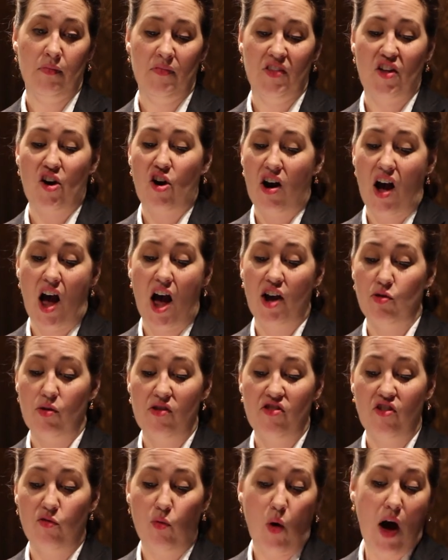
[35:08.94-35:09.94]
There are
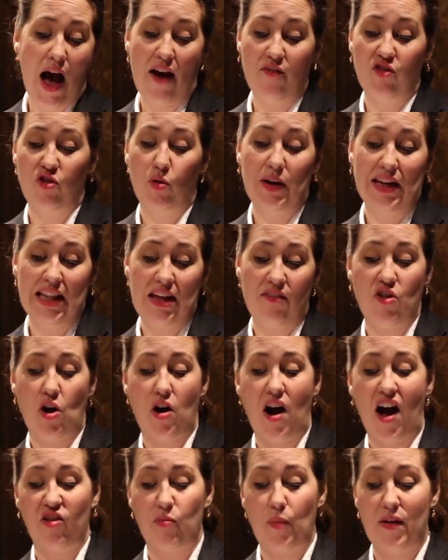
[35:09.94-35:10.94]
hundreds of wives who would leave
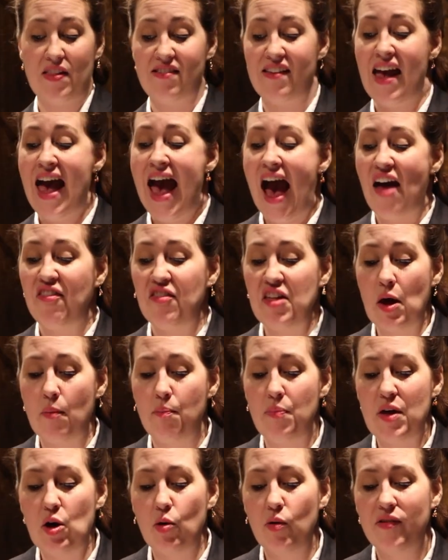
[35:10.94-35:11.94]
their husbands and
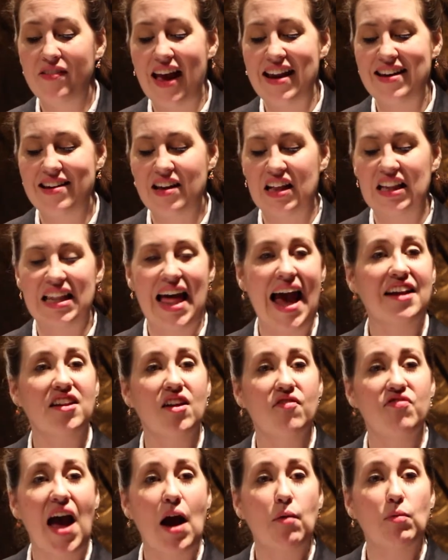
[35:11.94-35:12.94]
the abuse and
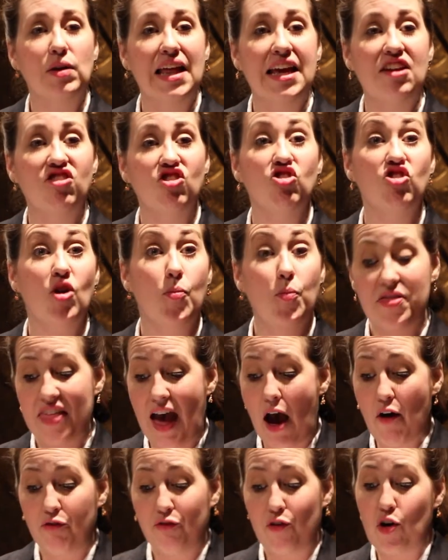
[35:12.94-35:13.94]
neglect of that relationship
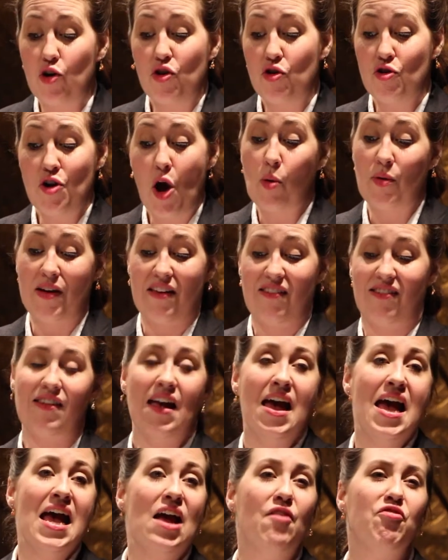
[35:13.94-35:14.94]
without further notice
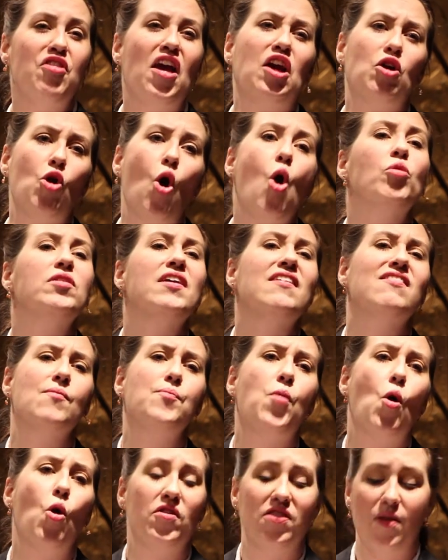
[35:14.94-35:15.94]
if they could only
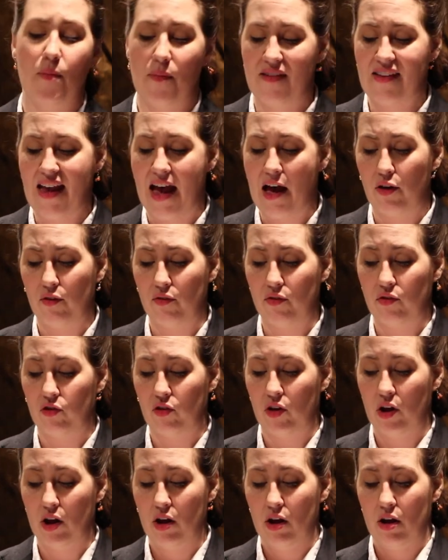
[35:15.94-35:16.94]
support
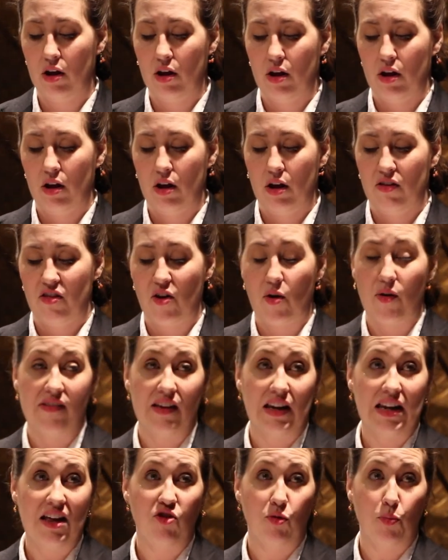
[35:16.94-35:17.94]
themselves. There is
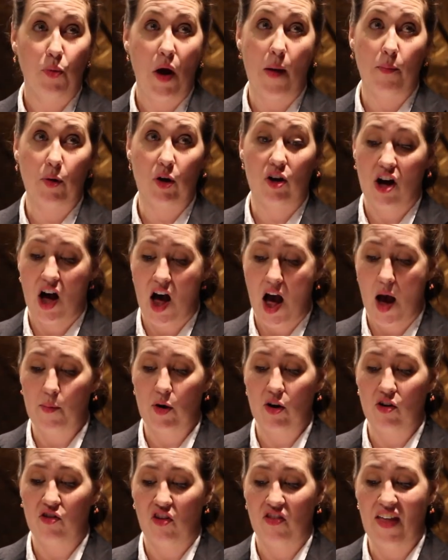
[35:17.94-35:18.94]
at least proper
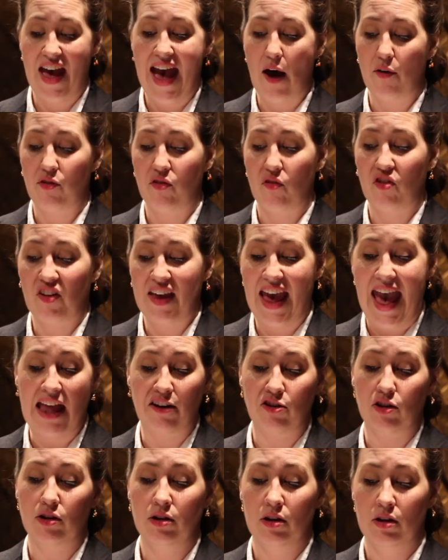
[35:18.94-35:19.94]
commerce in the house of
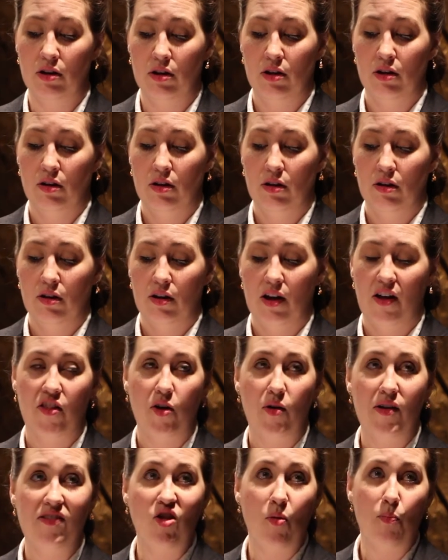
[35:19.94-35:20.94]
scandal, and
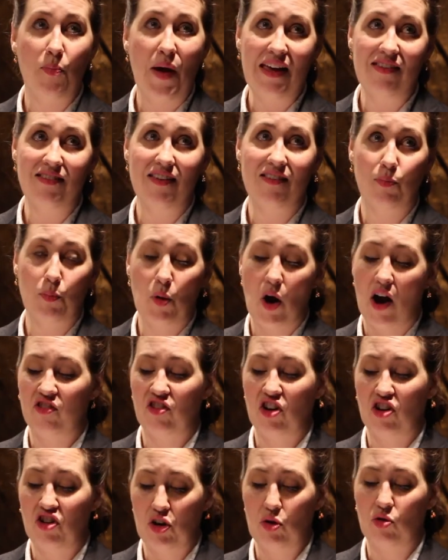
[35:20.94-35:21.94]
there is the basest
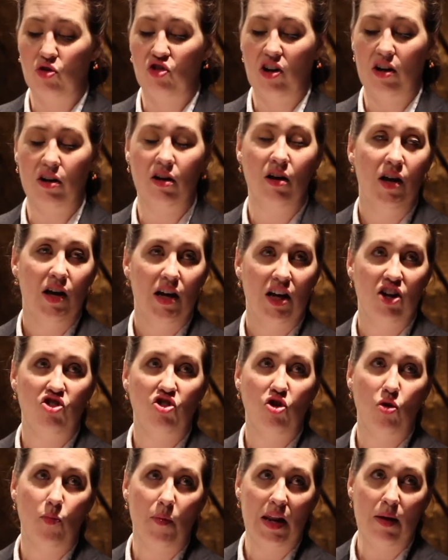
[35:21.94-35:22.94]
prostitution in
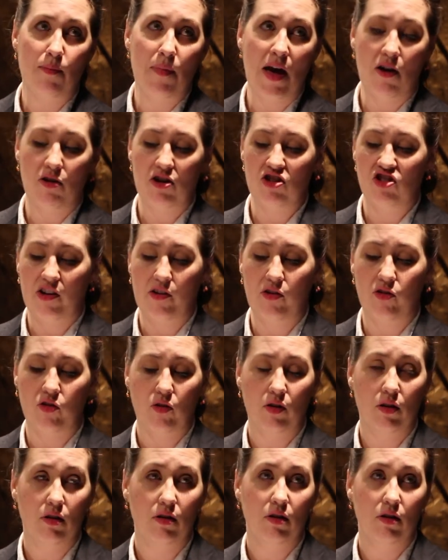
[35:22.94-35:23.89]
too many marriages.